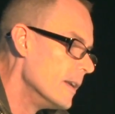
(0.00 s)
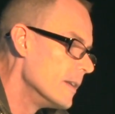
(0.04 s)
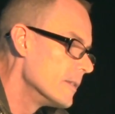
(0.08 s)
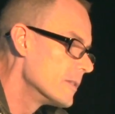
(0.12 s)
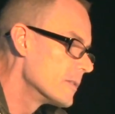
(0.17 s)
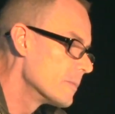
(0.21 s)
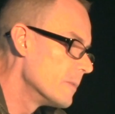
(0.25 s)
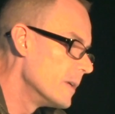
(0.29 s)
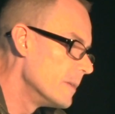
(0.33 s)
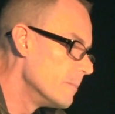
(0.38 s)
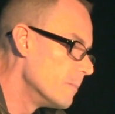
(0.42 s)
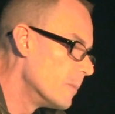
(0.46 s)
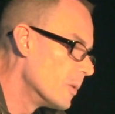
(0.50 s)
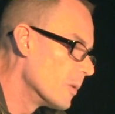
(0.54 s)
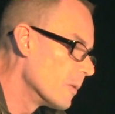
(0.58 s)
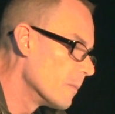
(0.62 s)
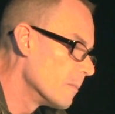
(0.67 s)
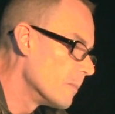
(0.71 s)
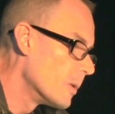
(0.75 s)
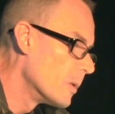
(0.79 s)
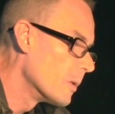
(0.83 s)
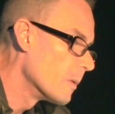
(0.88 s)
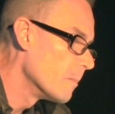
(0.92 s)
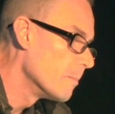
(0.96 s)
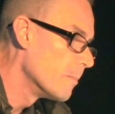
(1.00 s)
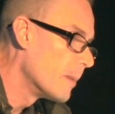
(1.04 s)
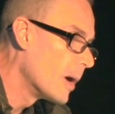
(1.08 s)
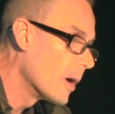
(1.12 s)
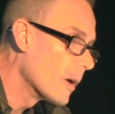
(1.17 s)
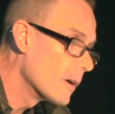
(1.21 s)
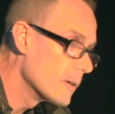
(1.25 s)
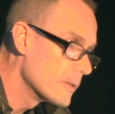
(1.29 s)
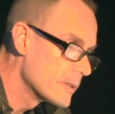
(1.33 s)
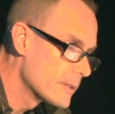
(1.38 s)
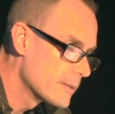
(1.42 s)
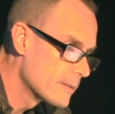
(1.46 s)
It's when more and more
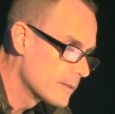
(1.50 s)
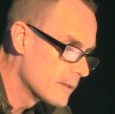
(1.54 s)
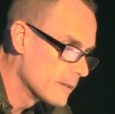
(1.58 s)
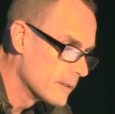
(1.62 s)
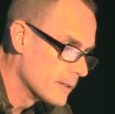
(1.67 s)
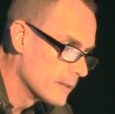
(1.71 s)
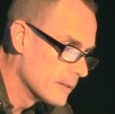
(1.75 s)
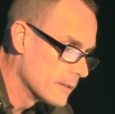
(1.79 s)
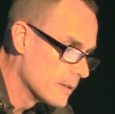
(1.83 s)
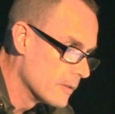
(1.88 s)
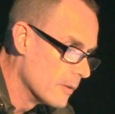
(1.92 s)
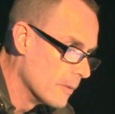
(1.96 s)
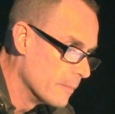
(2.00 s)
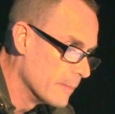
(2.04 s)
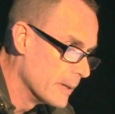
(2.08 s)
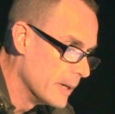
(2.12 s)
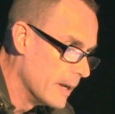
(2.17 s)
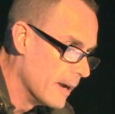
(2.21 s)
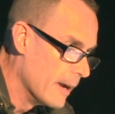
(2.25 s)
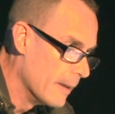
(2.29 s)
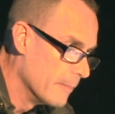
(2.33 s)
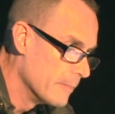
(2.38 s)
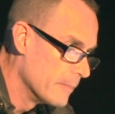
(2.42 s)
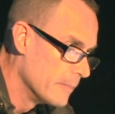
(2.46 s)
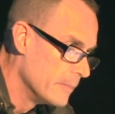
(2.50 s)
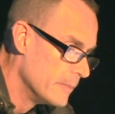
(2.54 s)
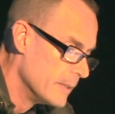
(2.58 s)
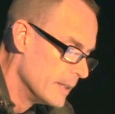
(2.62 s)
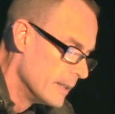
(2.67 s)
bars started to open up.